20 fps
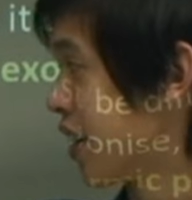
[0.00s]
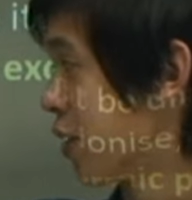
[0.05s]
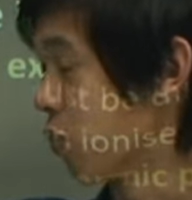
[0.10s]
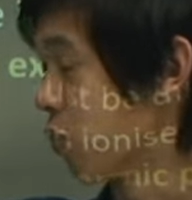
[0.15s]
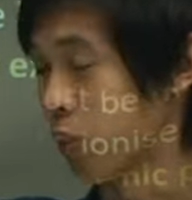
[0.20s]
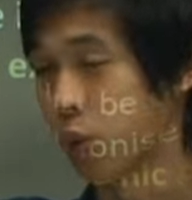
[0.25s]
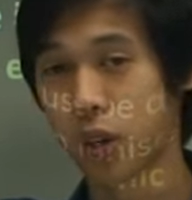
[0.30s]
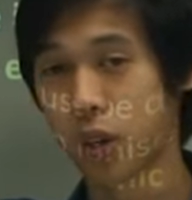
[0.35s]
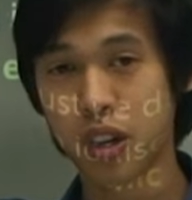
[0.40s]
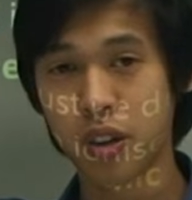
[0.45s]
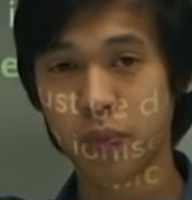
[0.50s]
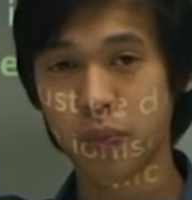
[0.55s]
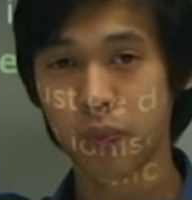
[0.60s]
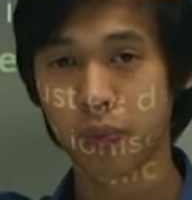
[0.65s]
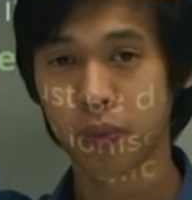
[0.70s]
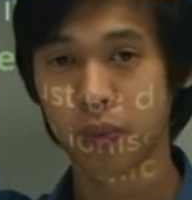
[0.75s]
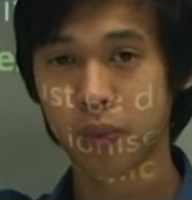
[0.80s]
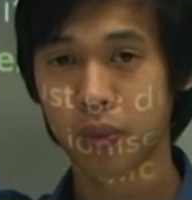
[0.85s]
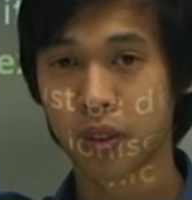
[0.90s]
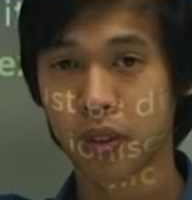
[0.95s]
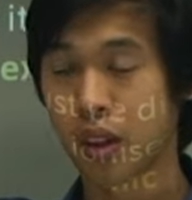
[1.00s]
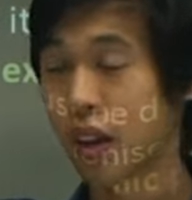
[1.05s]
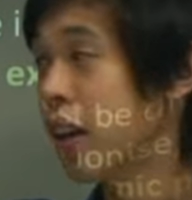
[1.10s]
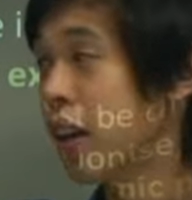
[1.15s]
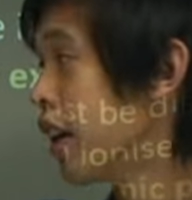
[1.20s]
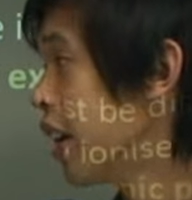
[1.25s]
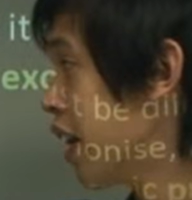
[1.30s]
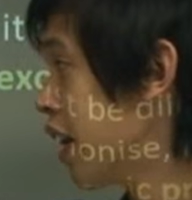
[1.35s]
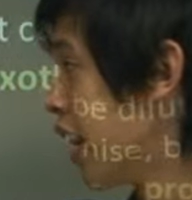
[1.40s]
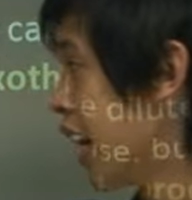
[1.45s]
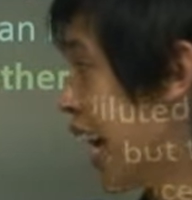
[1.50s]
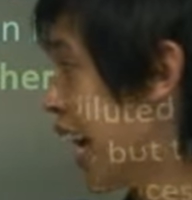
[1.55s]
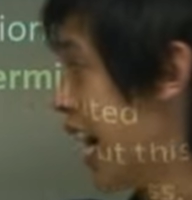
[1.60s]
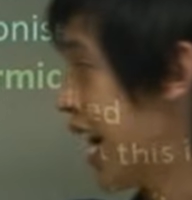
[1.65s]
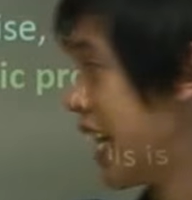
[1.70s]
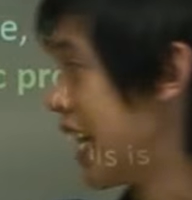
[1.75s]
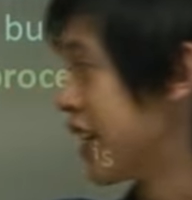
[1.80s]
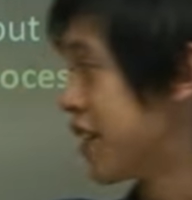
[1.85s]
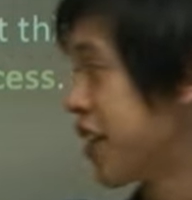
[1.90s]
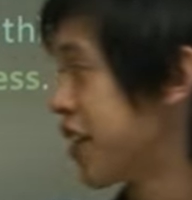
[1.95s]
and water,
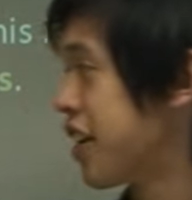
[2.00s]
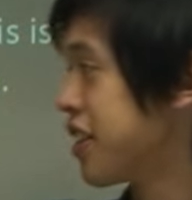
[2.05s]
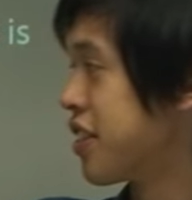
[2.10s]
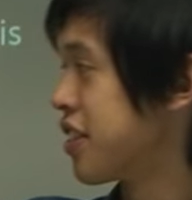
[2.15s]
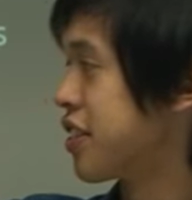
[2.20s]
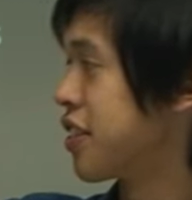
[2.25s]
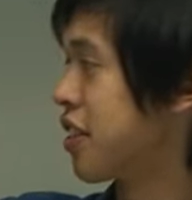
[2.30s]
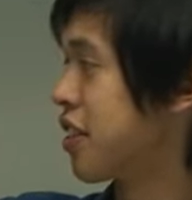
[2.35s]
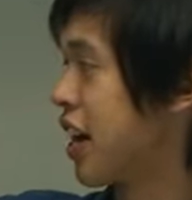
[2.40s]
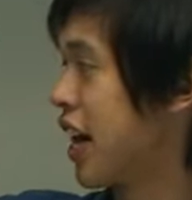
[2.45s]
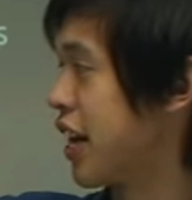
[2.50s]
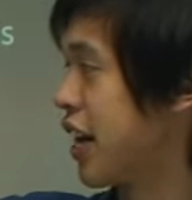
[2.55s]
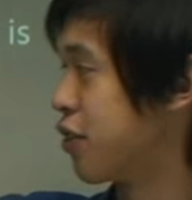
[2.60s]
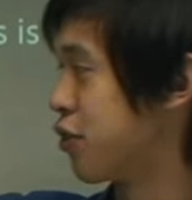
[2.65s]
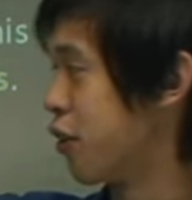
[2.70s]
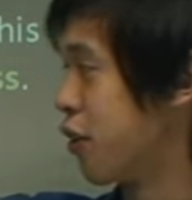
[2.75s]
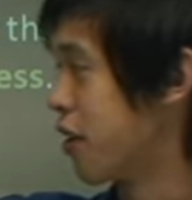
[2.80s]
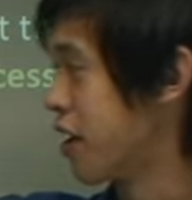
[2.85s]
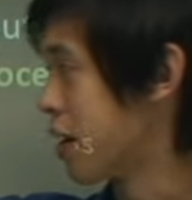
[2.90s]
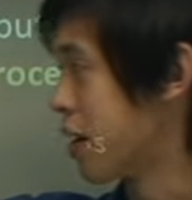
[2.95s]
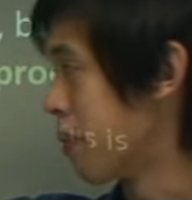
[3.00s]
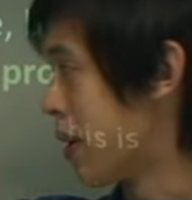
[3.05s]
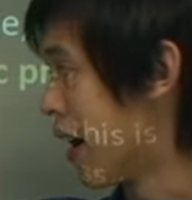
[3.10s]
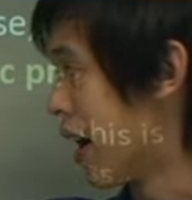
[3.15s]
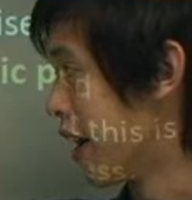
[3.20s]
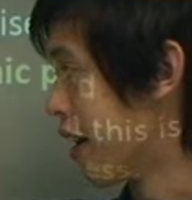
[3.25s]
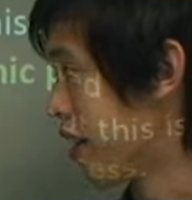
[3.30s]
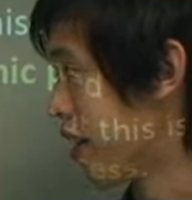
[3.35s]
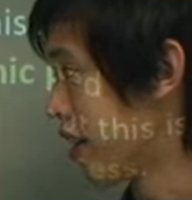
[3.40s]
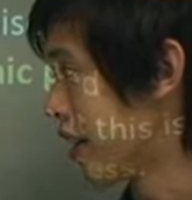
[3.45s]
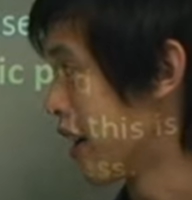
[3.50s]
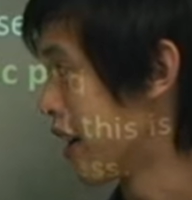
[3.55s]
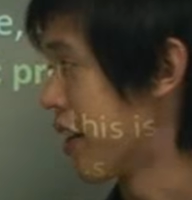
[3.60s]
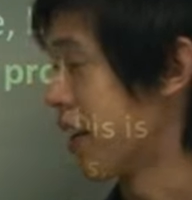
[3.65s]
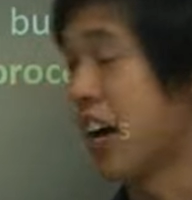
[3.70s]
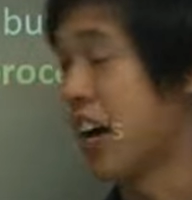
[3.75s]
and it turns into the hydronium ion and the